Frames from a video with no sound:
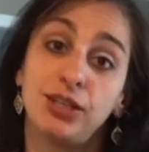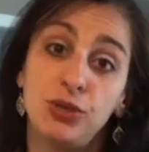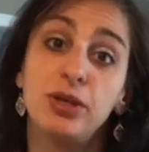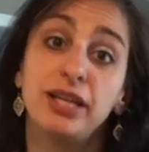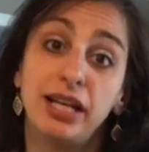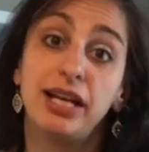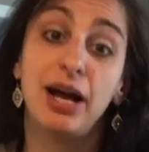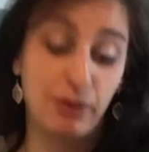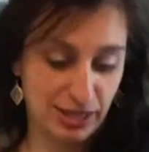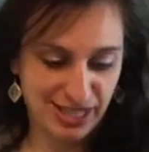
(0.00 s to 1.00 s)
you can get it
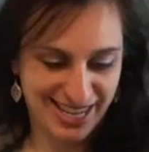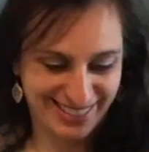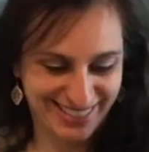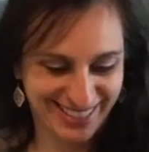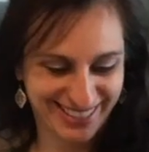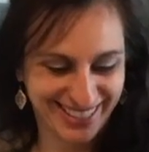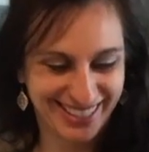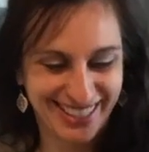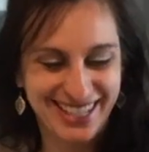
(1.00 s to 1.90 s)
out at the end.